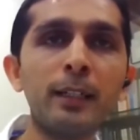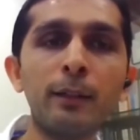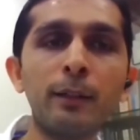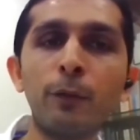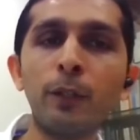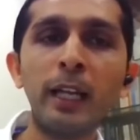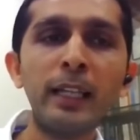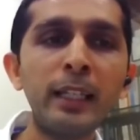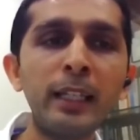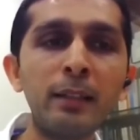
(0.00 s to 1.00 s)
for any
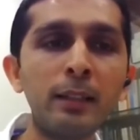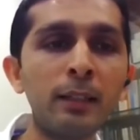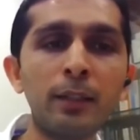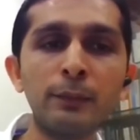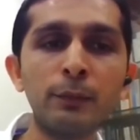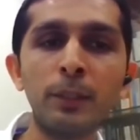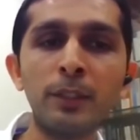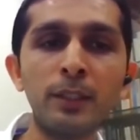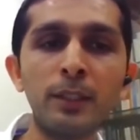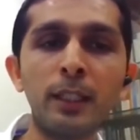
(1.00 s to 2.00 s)
digital transformation
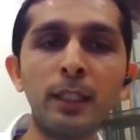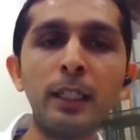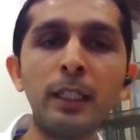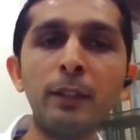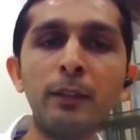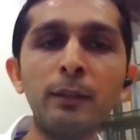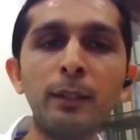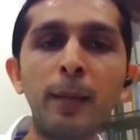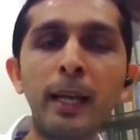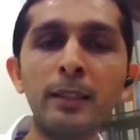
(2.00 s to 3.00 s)
journey. Even the
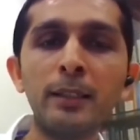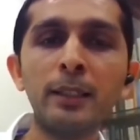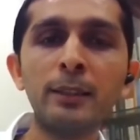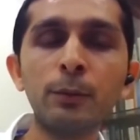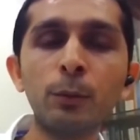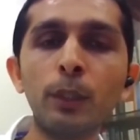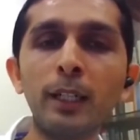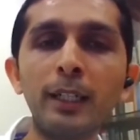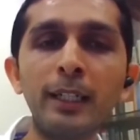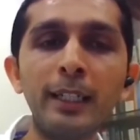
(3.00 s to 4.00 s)
managers who are
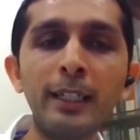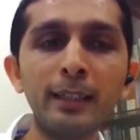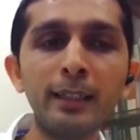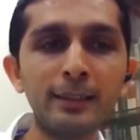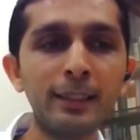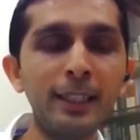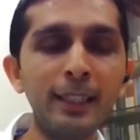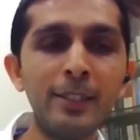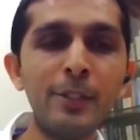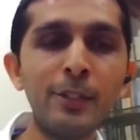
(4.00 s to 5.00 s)
leading this
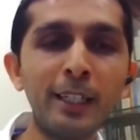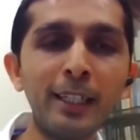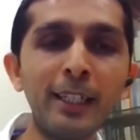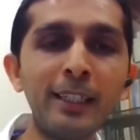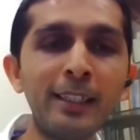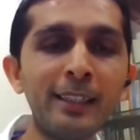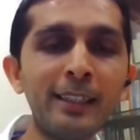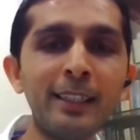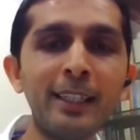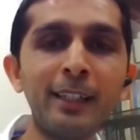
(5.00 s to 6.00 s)
journey,
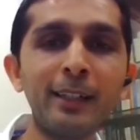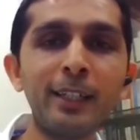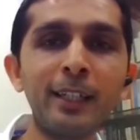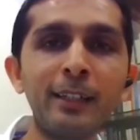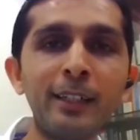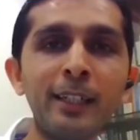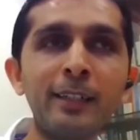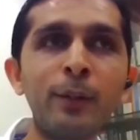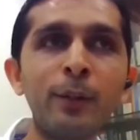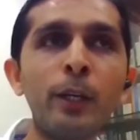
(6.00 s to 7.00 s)
they are
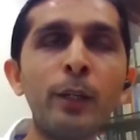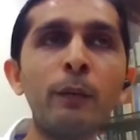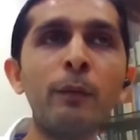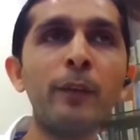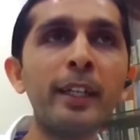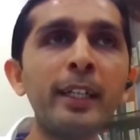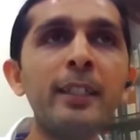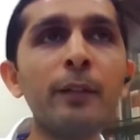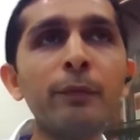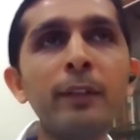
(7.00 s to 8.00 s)
going to have a very
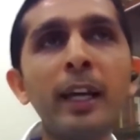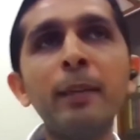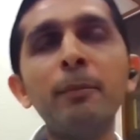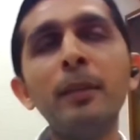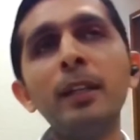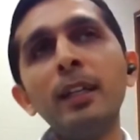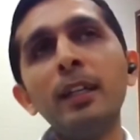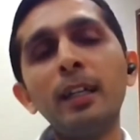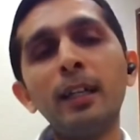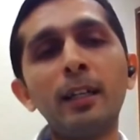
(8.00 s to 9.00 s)
tough time
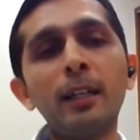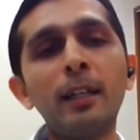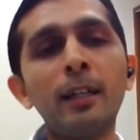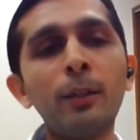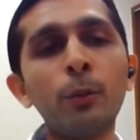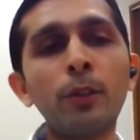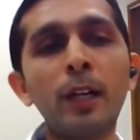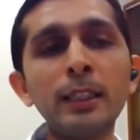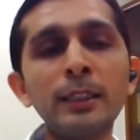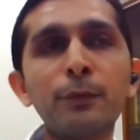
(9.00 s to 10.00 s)
to
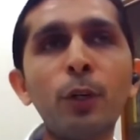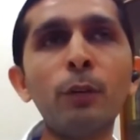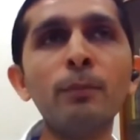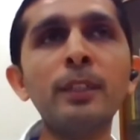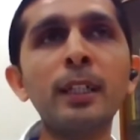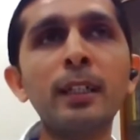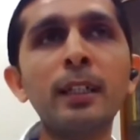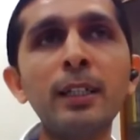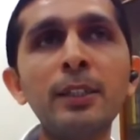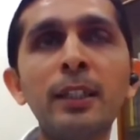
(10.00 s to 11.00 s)
transform the
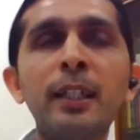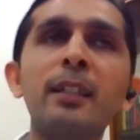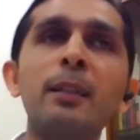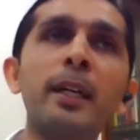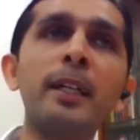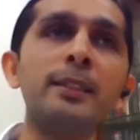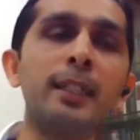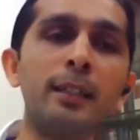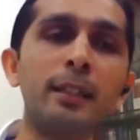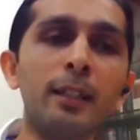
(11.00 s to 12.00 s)
culture and the
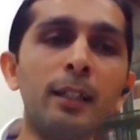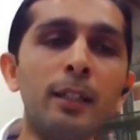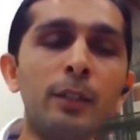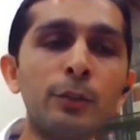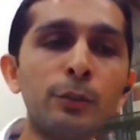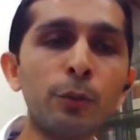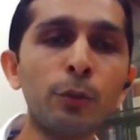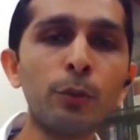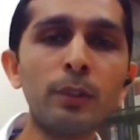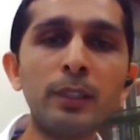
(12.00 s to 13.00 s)
mindset.
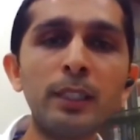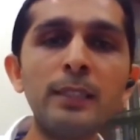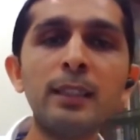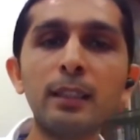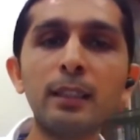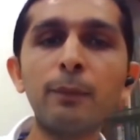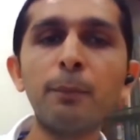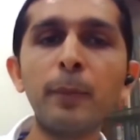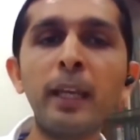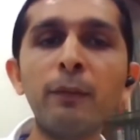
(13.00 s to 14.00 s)
So these are the
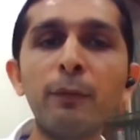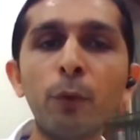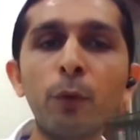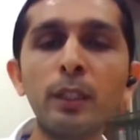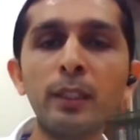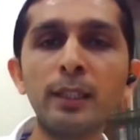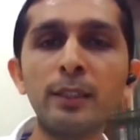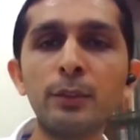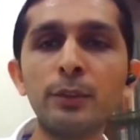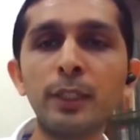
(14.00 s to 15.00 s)
main four things
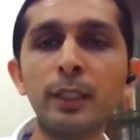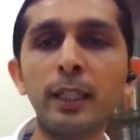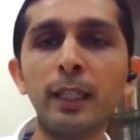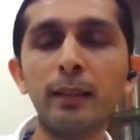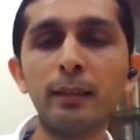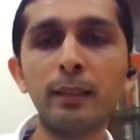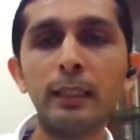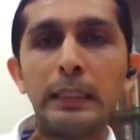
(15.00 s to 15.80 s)
I should say that